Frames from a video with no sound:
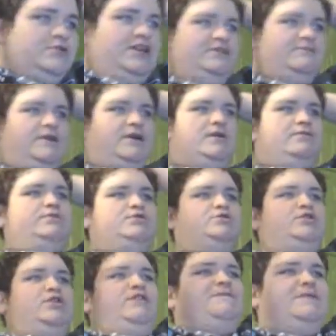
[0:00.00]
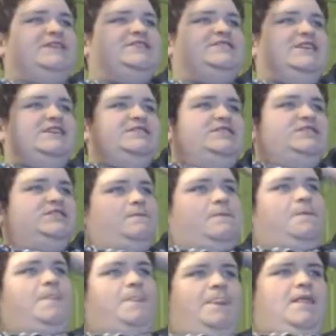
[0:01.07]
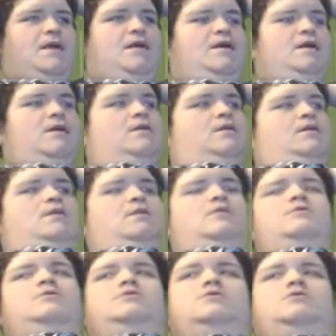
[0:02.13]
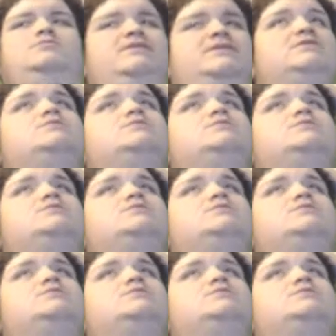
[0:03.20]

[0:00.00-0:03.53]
get my computer fixings. Oh my